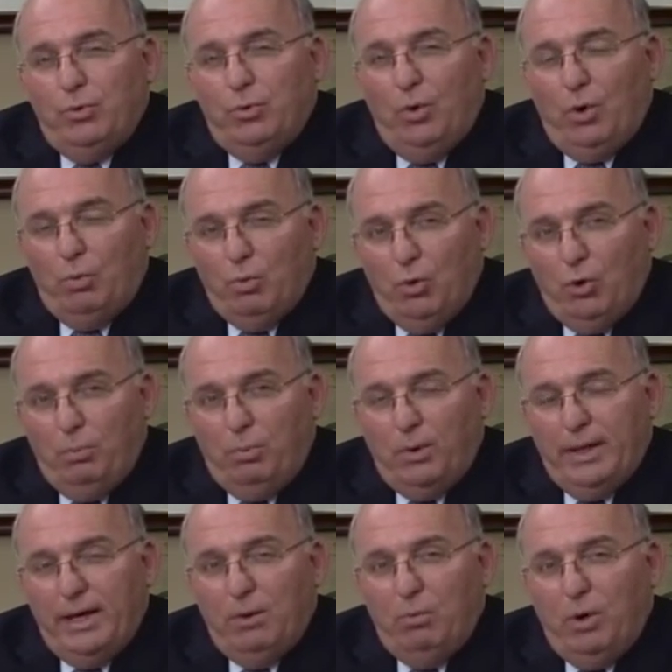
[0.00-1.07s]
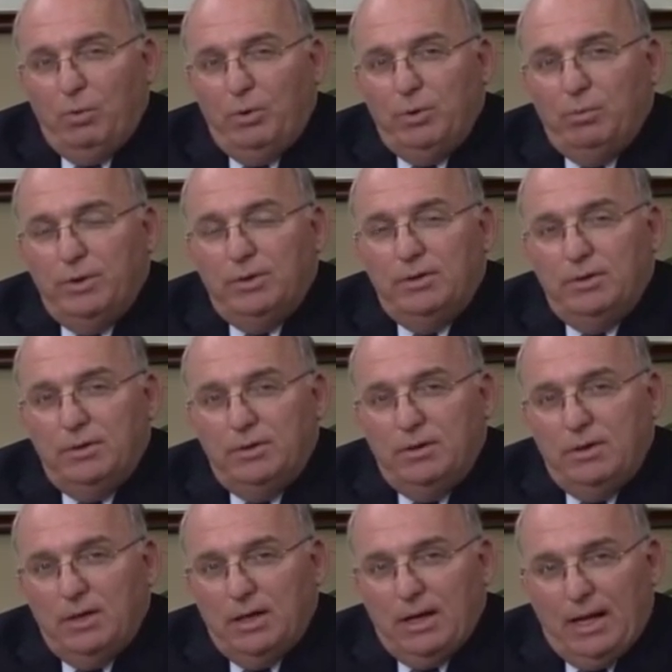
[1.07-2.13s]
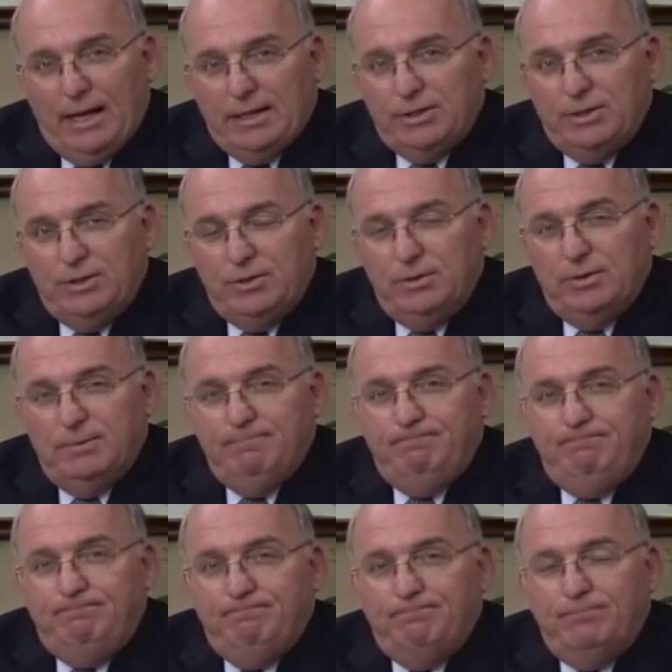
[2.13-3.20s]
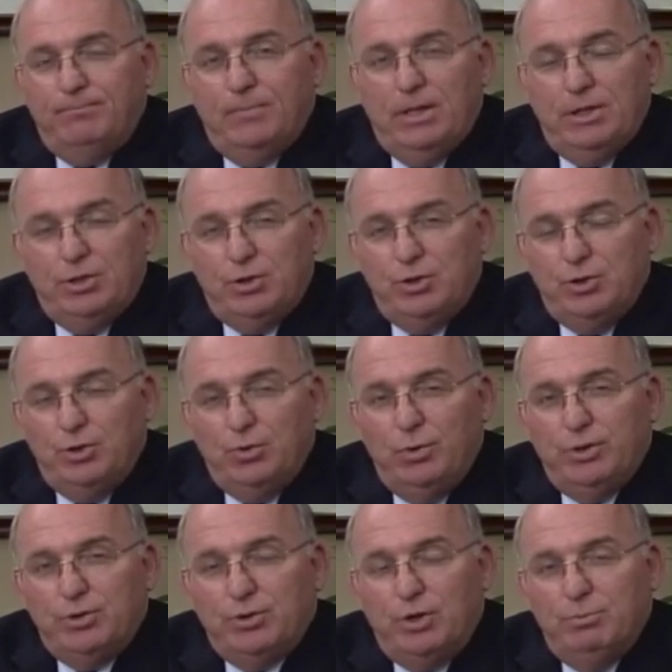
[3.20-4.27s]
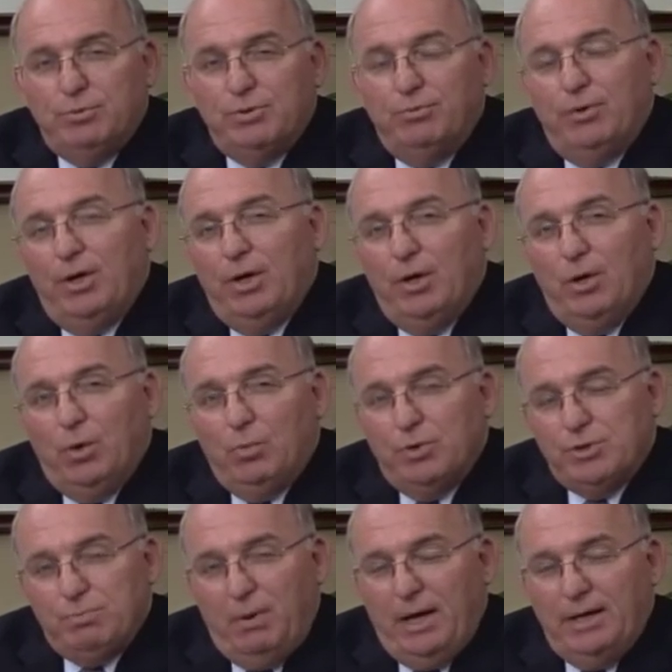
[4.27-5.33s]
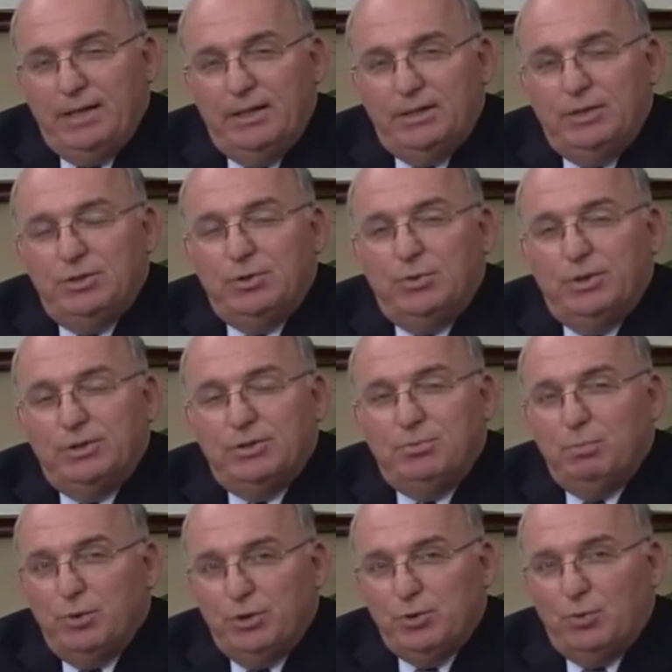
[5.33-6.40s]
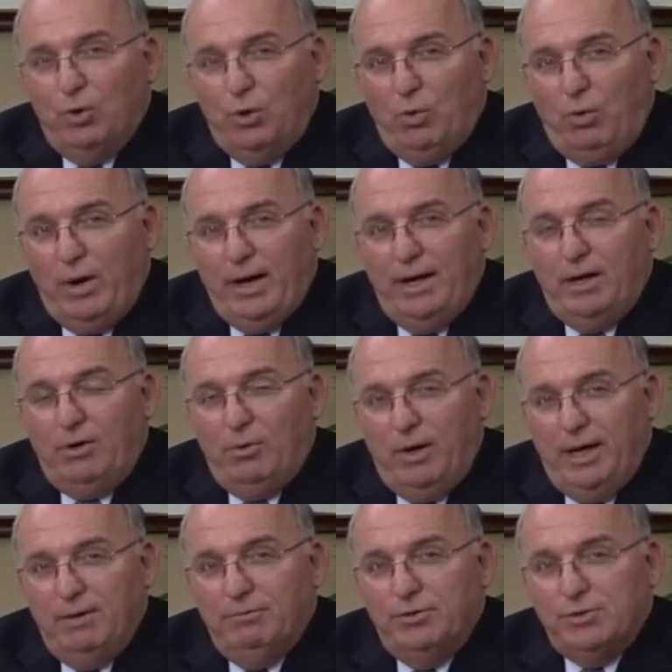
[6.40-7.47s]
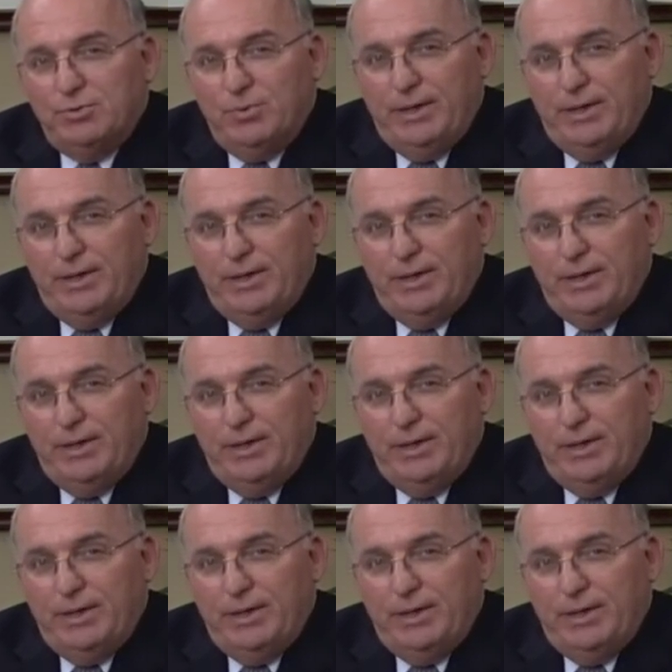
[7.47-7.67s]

through a role play what we would like to do in terms of responding to a spiritual cry of